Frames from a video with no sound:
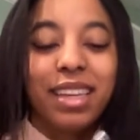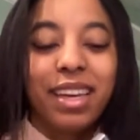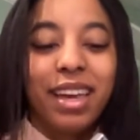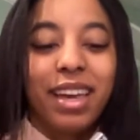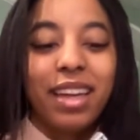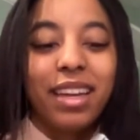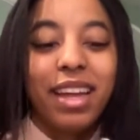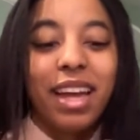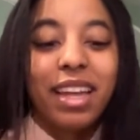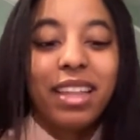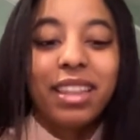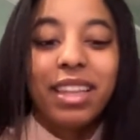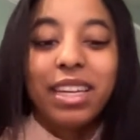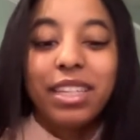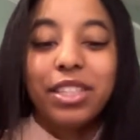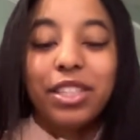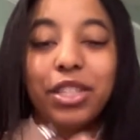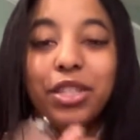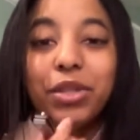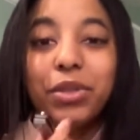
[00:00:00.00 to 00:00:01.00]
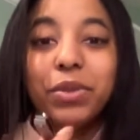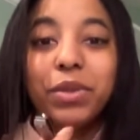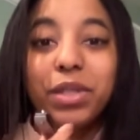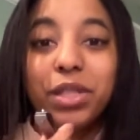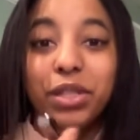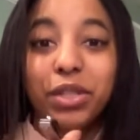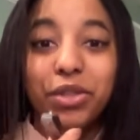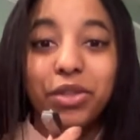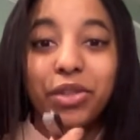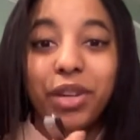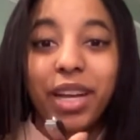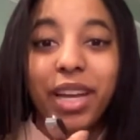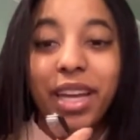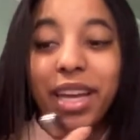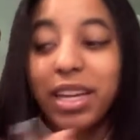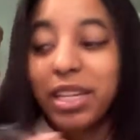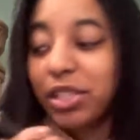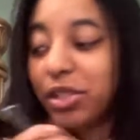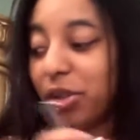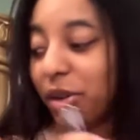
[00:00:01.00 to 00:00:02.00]
and I like to use the straight
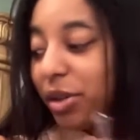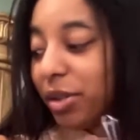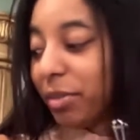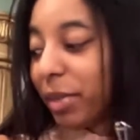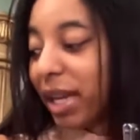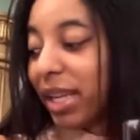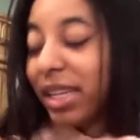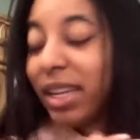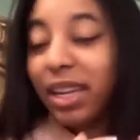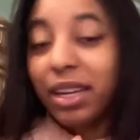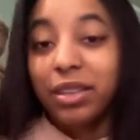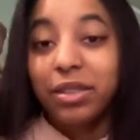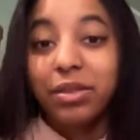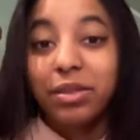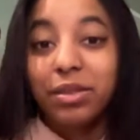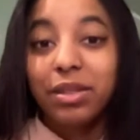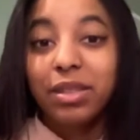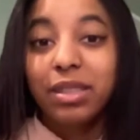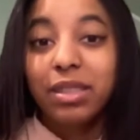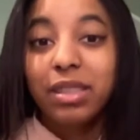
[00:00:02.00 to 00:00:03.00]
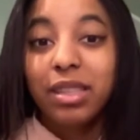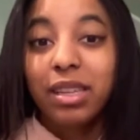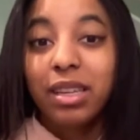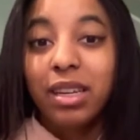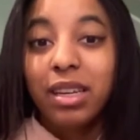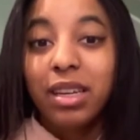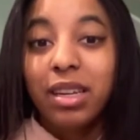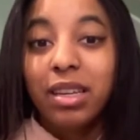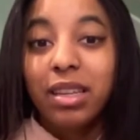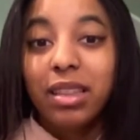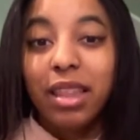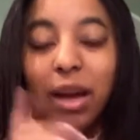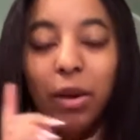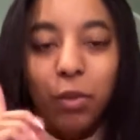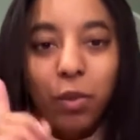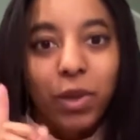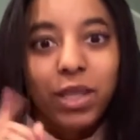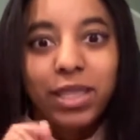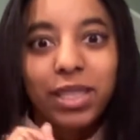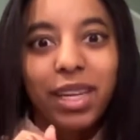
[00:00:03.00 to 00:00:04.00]
edge on my nails that
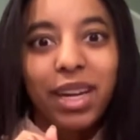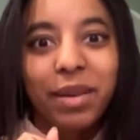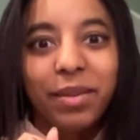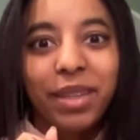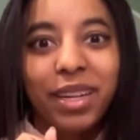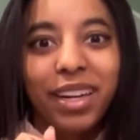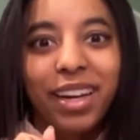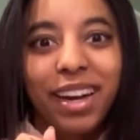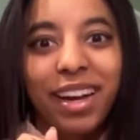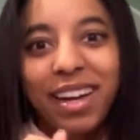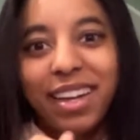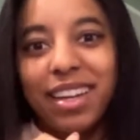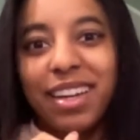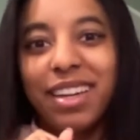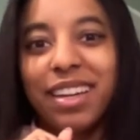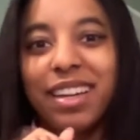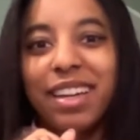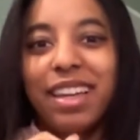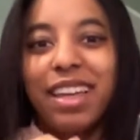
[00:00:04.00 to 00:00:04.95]
one time that I cut it,